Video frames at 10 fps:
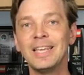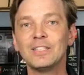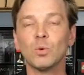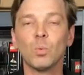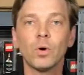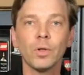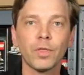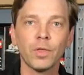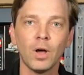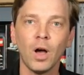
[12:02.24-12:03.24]
Is it
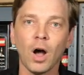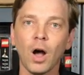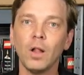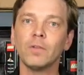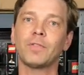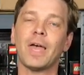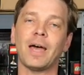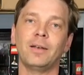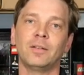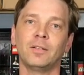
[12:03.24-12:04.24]
worth all of
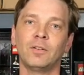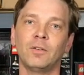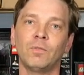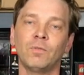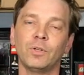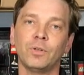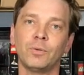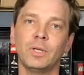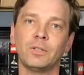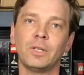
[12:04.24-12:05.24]
that for your
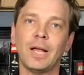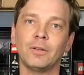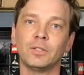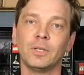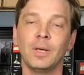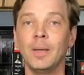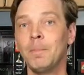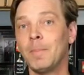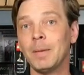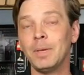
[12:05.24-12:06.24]
$300?
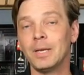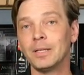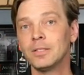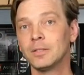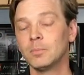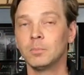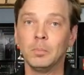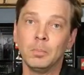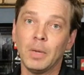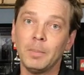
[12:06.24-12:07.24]
Maybe it is,
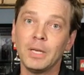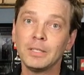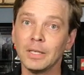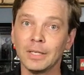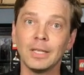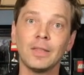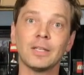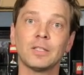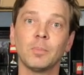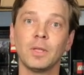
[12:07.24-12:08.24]
maybe it isn't. Again,
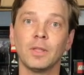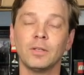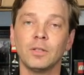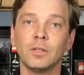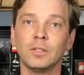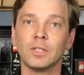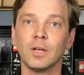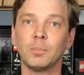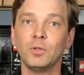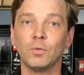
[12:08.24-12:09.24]
that's something that is
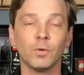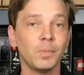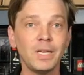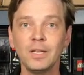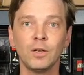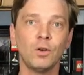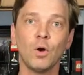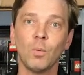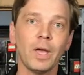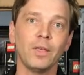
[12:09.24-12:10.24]
up to you. For me,
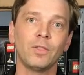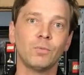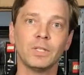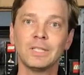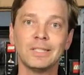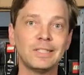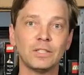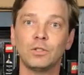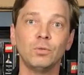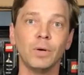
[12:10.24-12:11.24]
no way. The risk is
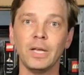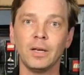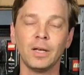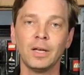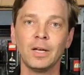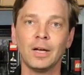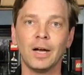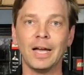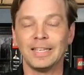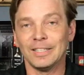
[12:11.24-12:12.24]
just too great.
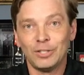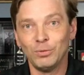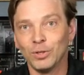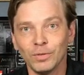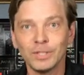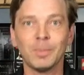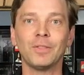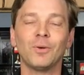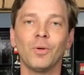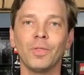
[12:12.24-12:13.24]
I get too nervous
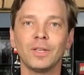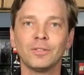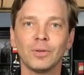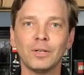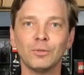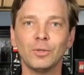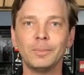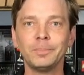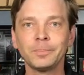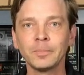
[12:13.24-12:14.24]
about the whole thing, so I don't do it.